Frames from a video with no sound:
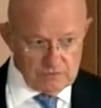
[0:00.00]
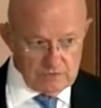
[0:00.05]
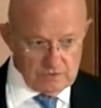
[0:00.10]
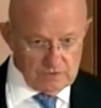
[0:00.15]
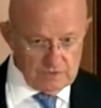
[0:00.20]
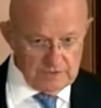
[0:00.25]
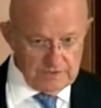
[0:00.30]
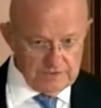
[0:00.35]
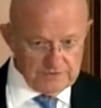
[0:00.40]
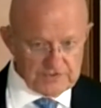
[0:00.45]

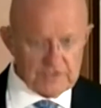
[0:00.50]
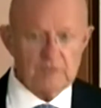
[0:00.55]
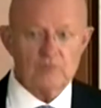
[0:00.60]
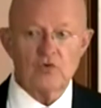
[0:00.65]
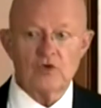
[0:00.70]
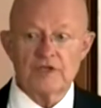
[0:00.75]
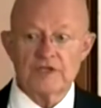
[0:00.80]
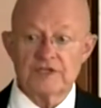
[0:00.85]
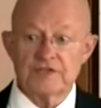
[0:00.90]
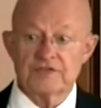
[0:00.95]
in
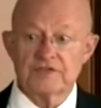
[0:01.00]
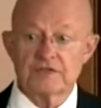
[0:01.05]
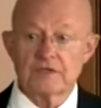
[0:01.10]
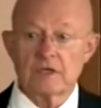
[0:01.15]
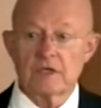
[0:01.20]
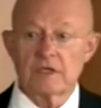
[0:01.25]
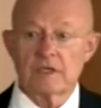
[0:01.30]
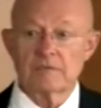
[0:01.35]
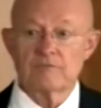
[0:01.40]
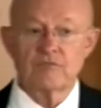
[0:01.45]
some ways,
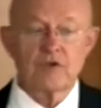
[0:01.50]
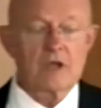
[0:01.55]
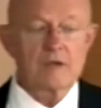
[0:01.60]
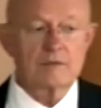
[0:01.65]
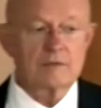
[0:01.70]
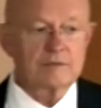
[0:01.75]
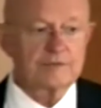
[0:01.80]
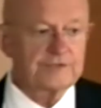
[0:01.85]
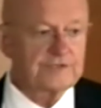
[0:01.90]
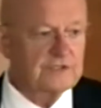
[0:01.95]
I
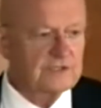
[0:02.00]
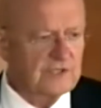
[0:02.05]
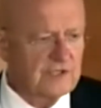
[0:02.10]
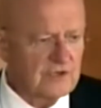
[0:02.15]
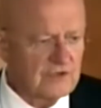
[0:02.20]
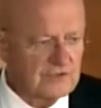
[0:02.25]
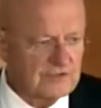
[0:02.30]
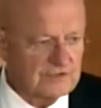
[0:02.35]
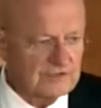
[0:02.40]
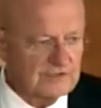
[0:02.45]
probably
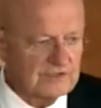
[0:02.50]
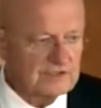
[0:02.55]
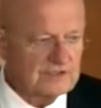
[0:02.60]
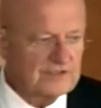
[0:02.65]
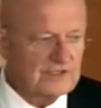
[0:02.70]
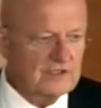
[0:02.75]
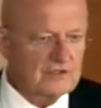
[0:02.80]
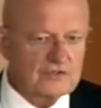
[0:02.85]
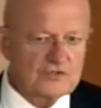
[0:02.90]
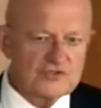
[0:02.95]
inherited the
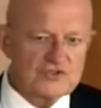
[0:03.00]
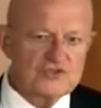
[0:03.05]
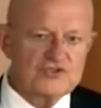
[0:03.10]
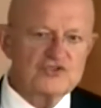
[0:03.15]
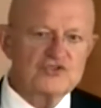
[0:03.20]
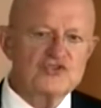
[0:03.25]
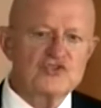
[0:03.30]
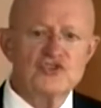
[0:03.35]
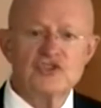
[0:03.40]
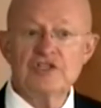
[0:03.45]

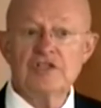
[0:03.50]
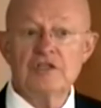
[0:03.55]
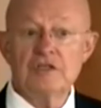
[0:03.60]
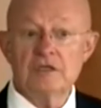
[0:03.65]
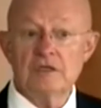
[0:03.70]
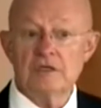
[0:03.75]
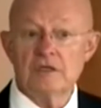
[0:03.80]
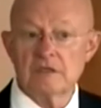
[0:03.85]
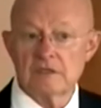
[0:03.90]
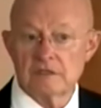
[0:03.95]
intelligence
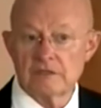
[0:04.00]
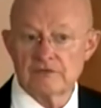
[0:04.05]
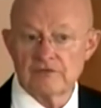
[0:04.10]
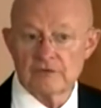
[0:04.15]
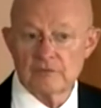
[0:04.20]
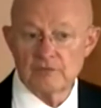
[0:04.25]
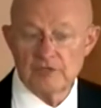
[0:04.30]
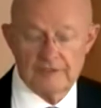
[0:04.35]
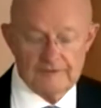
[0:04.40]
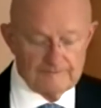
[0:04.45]
gene
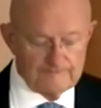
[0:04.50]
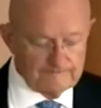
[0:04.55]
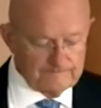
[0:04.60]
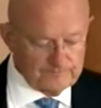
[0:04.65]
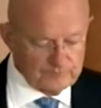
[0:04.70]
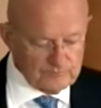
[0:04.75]
from him.